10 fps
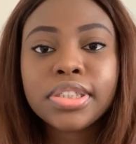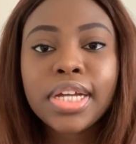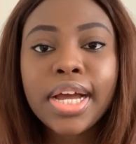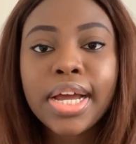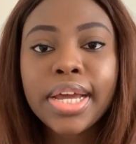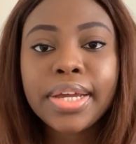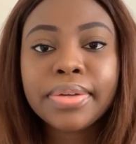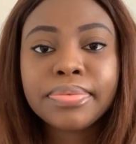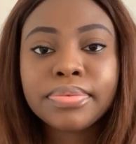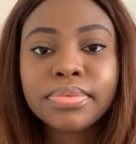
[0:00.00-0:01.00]

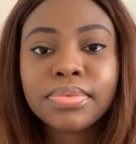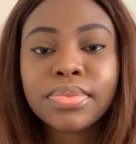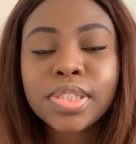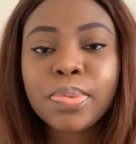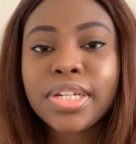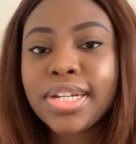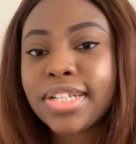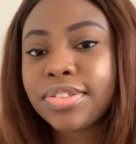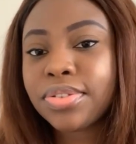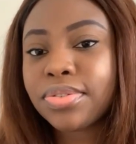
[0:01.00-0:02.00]
I was spending
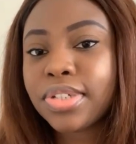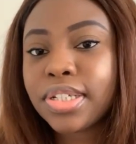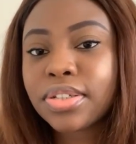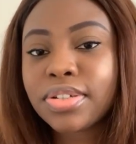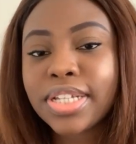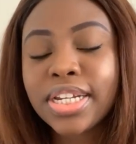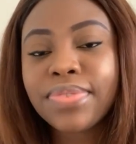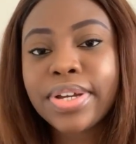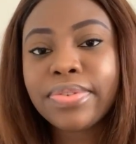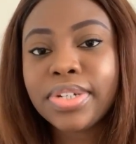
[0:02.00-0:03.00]
as a student, because I
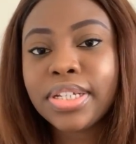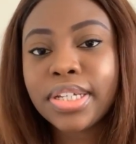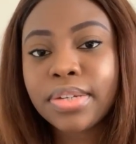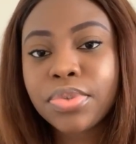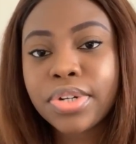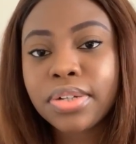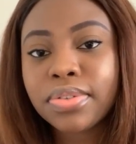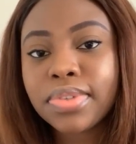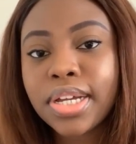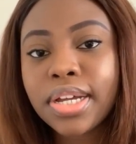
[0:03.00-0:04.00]
never really kept track
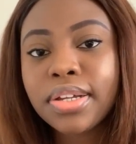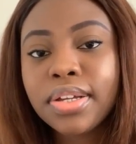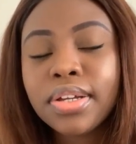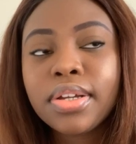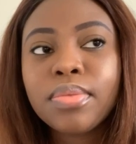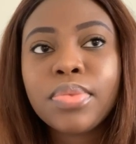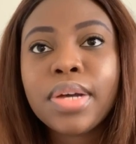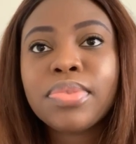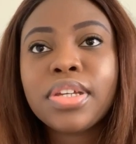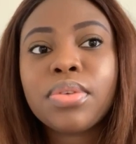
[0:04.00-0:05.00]
of that. But
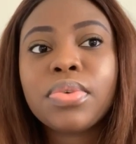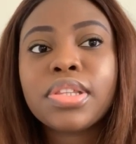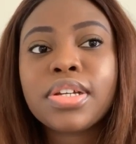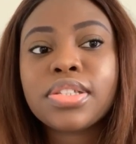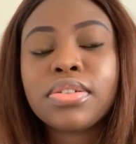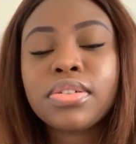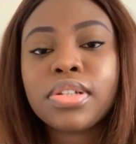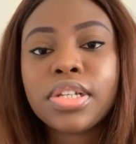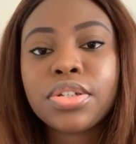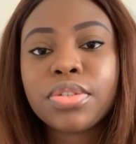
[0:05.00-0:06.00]
I'm thinking
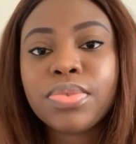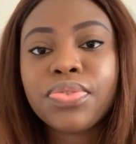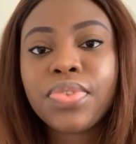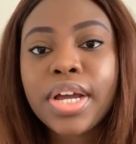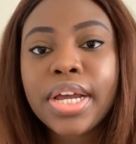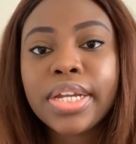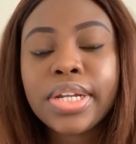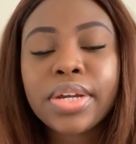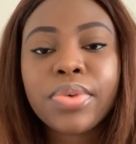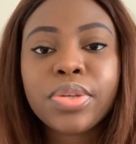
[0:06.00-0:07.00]
$1,000 should be fine.
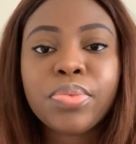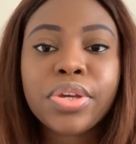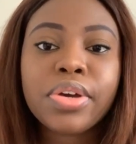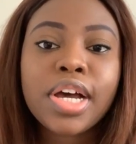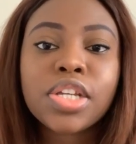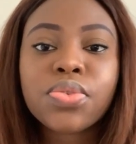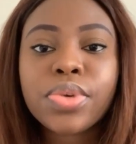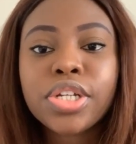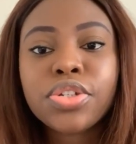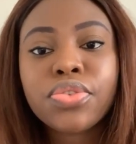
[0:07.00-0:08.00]
Like when you pay your house
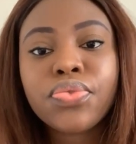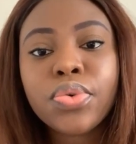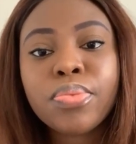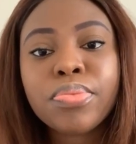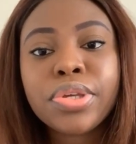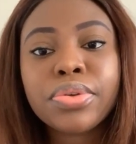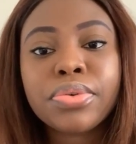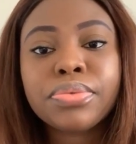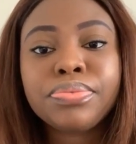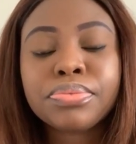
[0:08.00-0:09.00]
rent, your phone bill,